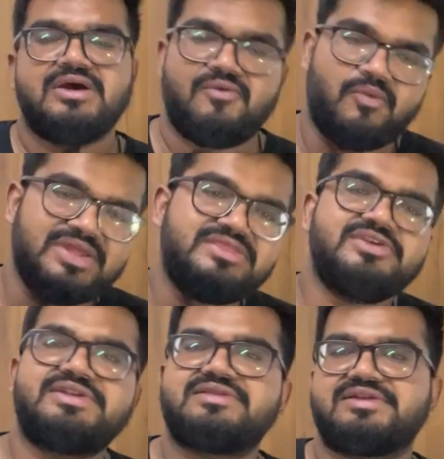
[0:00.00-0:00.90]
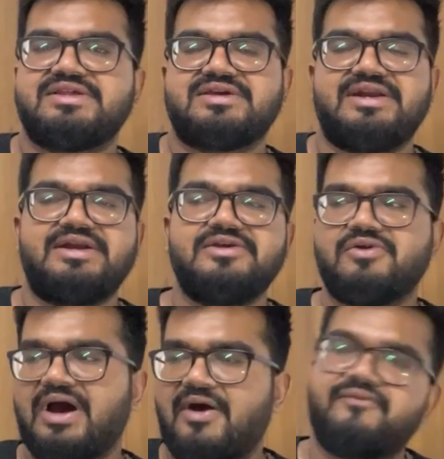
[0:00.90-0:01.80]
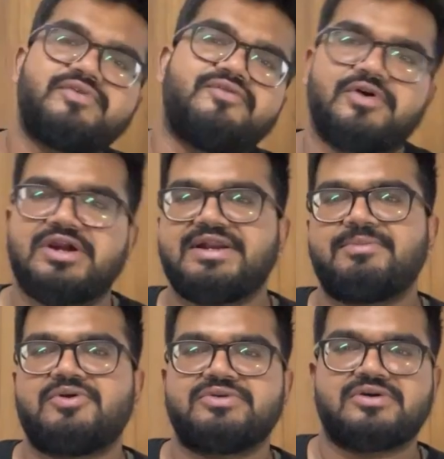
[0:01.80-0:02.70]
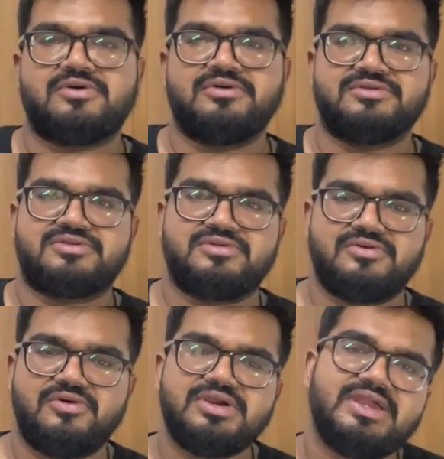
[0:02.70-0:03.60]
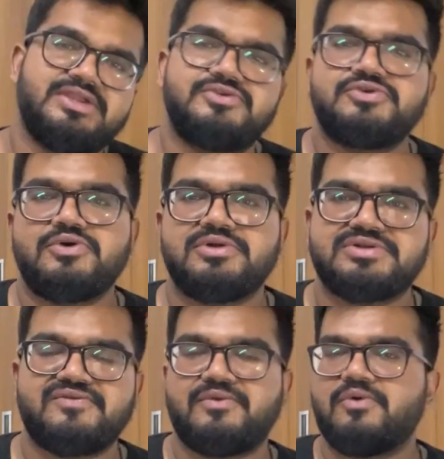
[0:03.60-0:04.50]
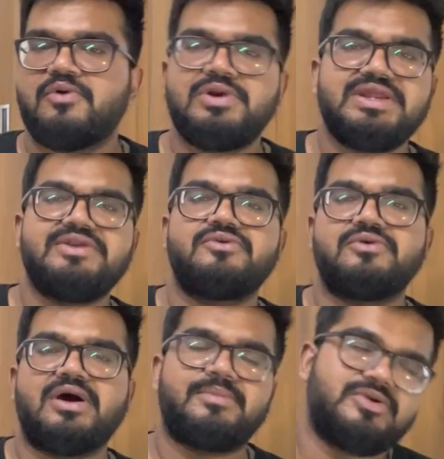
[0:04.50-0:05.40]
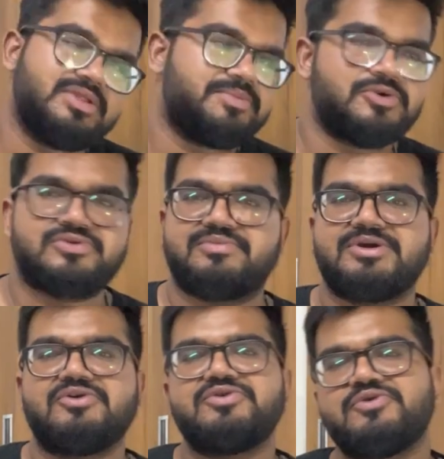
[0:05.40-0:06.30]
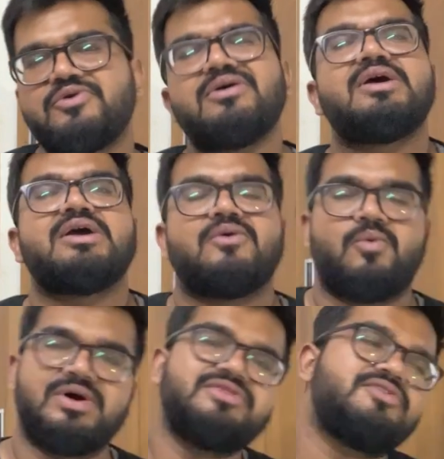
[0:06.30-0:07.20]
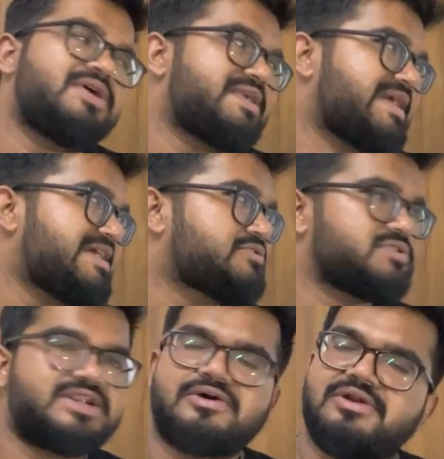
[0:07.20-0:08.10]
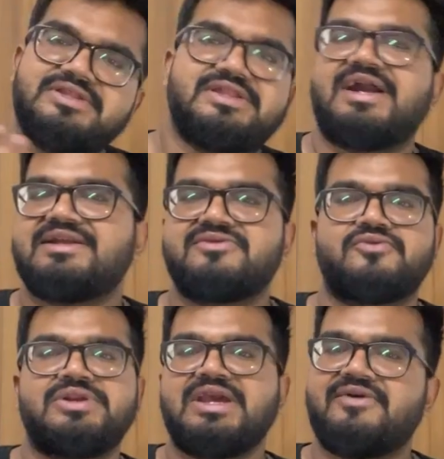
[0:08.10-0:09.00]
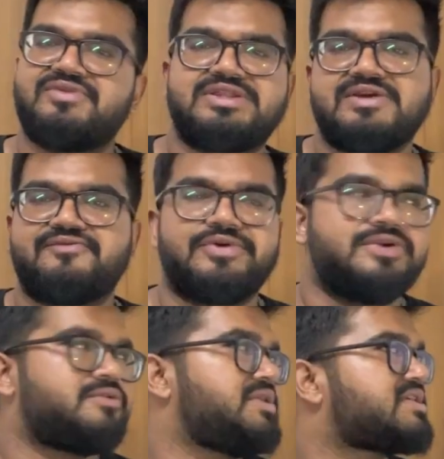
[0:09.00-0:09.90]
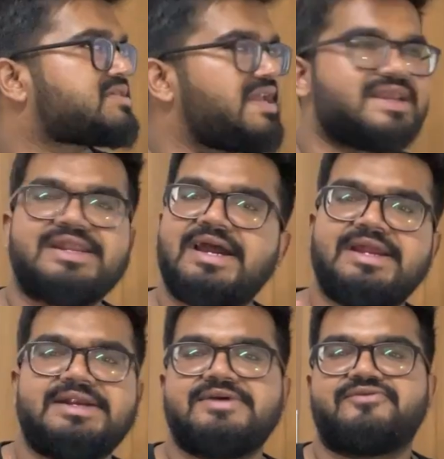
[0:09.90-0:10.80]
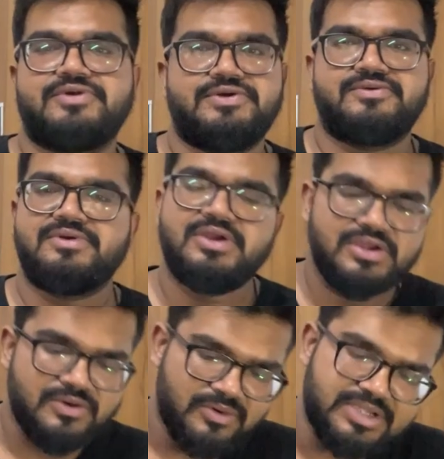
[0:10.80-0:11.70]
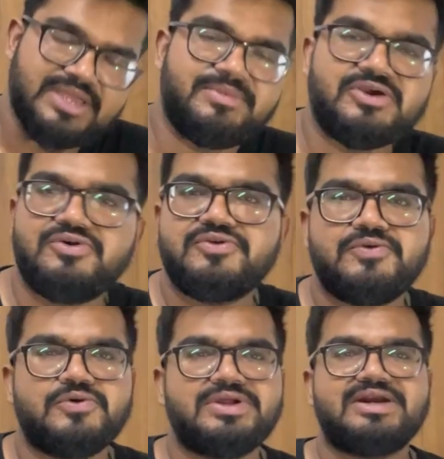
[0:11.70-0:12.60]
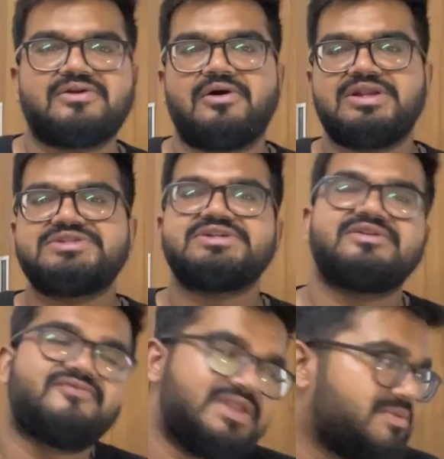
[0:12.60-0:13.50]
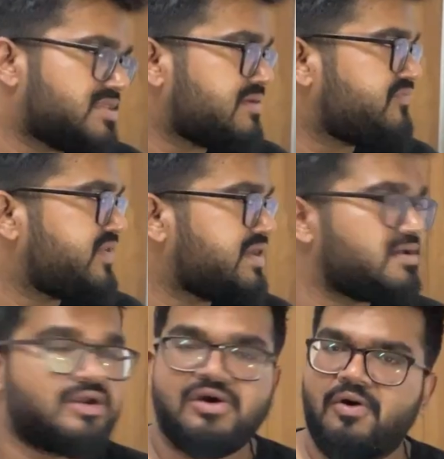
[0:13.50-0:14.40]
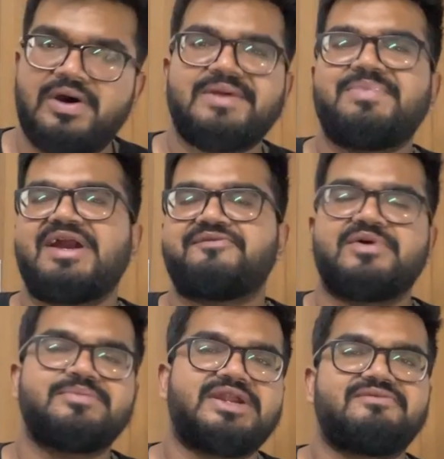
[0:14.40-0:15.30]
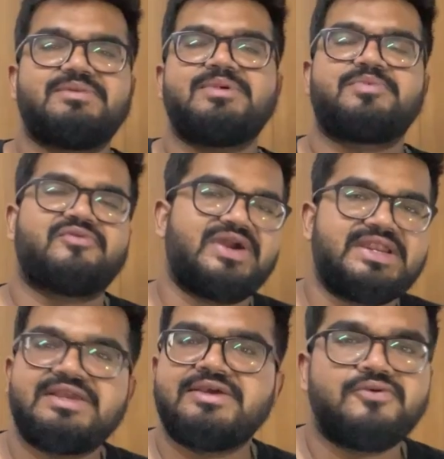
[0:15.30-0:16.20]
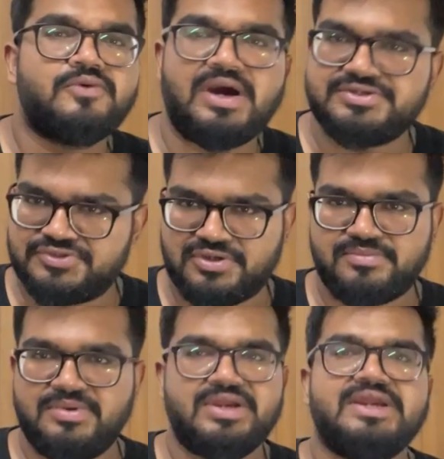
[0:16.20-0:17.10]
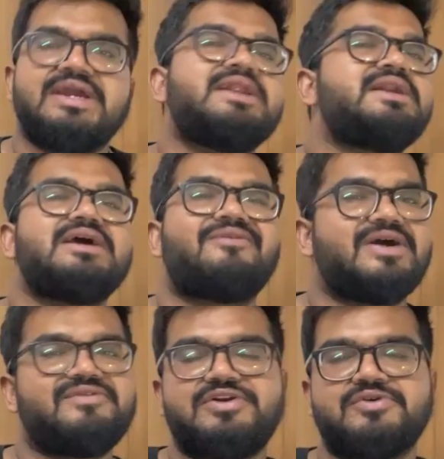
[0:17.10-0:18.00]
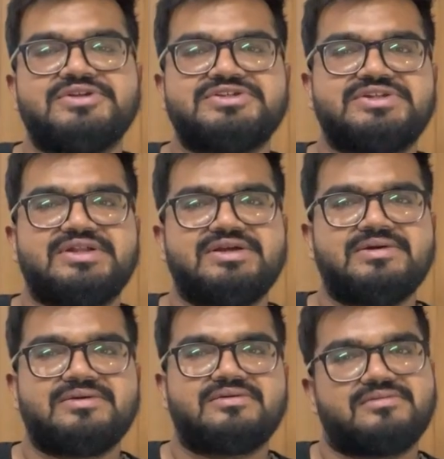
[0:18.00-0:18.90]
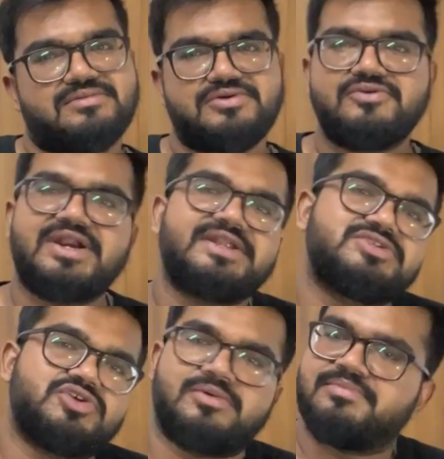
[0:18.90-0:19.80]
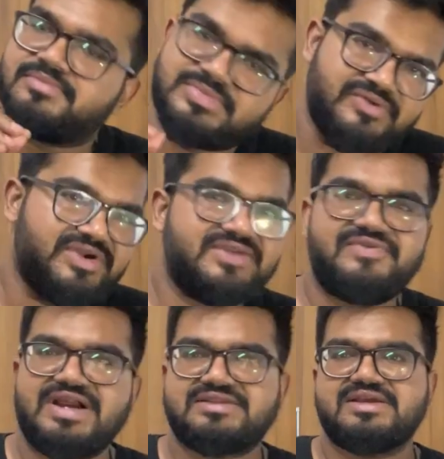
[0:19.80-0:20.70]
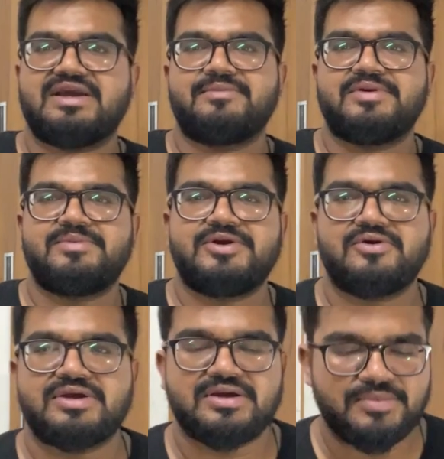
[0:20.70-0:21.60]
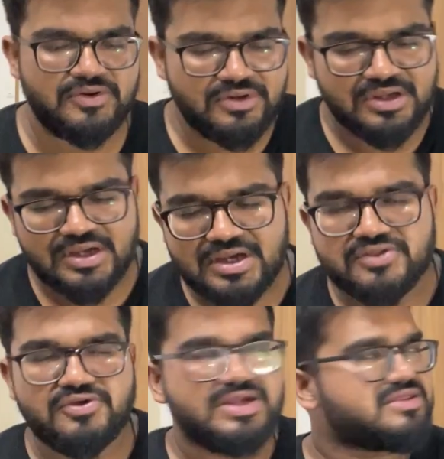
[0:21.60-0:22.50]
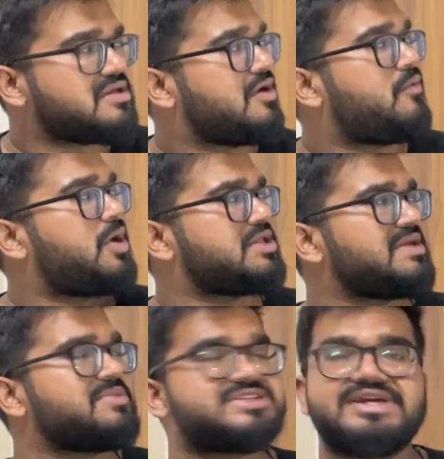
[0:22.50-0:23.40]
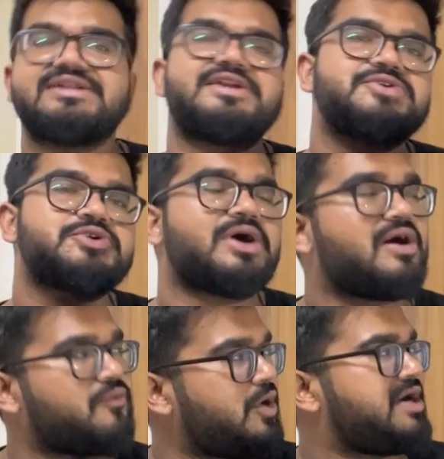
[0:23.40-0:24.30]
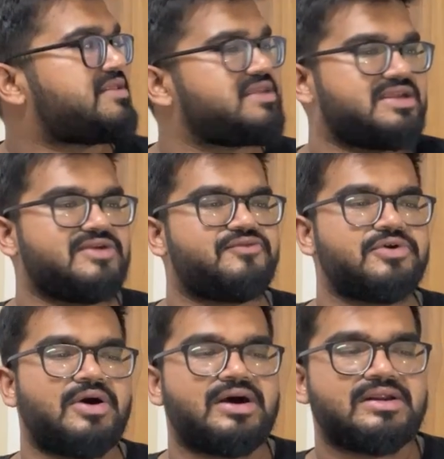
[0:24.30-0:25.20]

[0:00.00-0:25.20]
once it's decided you have to forget about the cons. Okay, you should only know about the pros, because you know once you are attached to that college, that is only everything for you. It's like an IIT for you. Okay, because you know that college will be somewhere or a platform that will be providing you a job. In India, why we do engineering? To get a job, the very fact thing I will be talking about. So yes, what are the mistakes that you should avoid? See, if you are